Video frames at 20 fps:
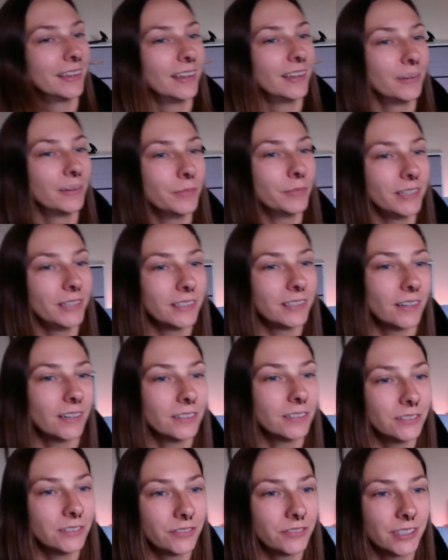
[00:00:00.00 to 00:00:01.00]
Melinda,
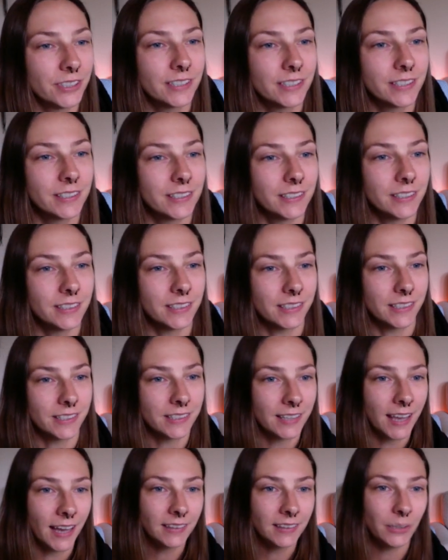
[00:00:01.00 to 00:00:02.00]
all of this is
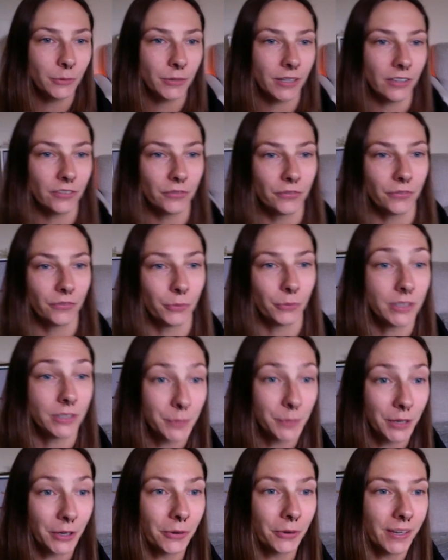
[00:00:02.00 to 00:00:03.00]
exactly what I've, what's
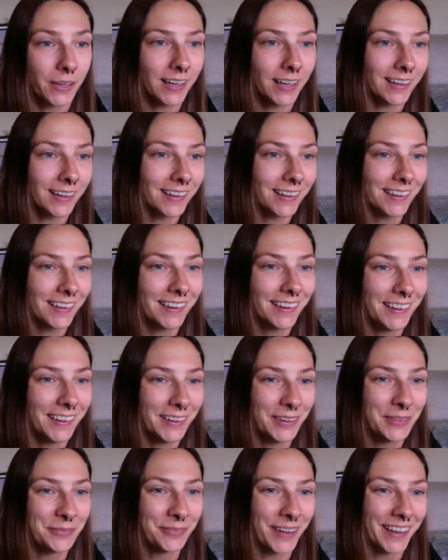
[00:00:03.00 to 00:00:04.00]
been going on
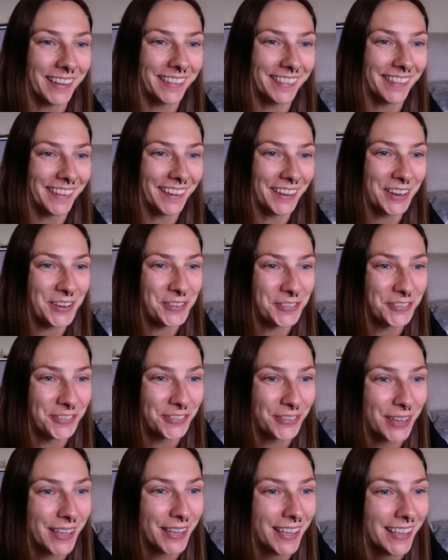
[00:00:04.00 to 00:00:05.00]
in my life.
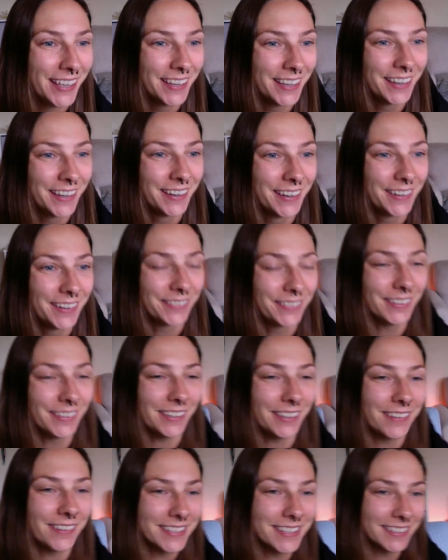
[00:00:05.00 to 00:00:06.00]

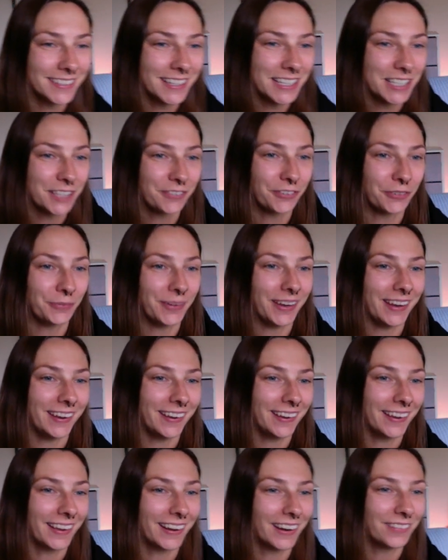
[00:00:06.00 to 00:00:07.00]
Really resonates for me.
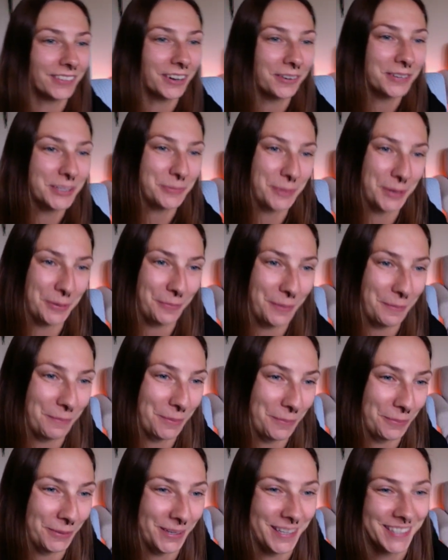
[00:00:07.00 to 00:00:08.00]
And I've always been a
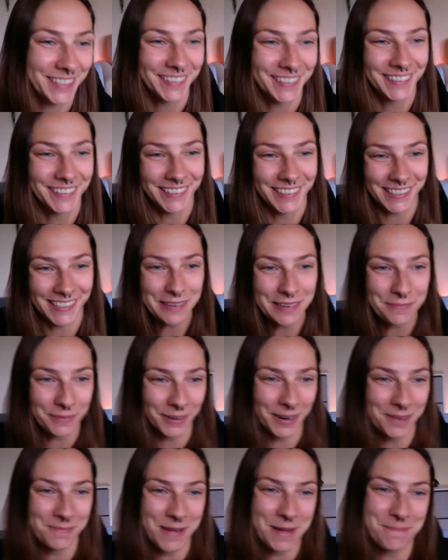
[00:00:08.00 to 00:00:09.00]
people pleaser. A
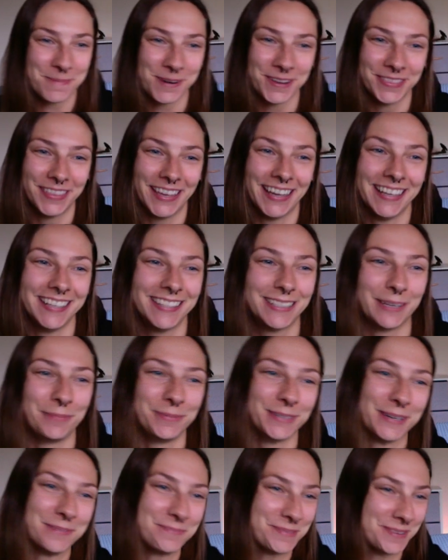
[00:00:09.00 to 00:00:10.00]
Libra, my birthday is
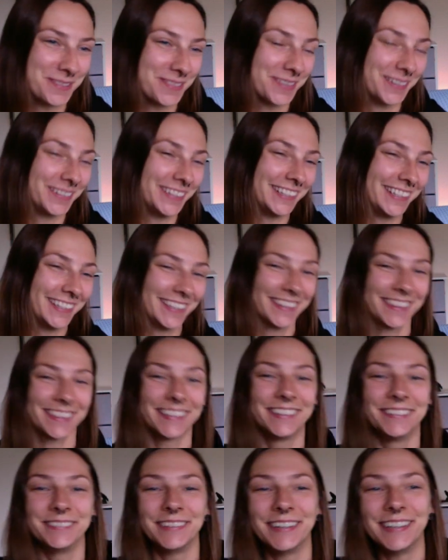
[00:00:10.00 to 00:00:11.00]
September
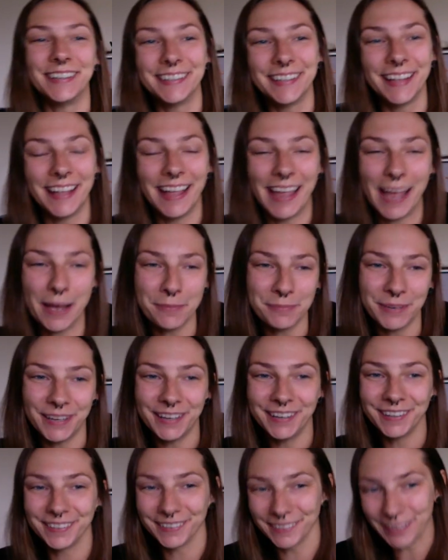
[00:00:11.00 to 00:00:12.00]
thirtieth. Well,
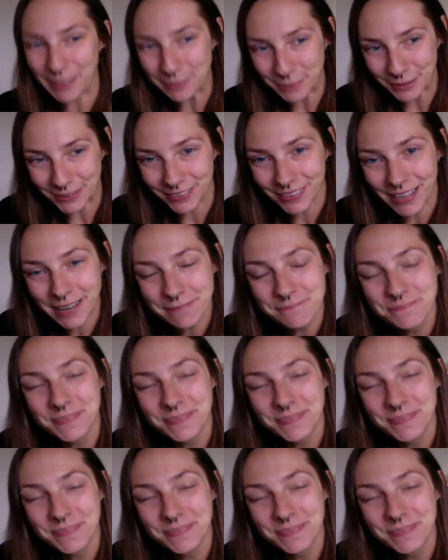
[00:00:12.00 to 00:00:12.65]
happy early birthday.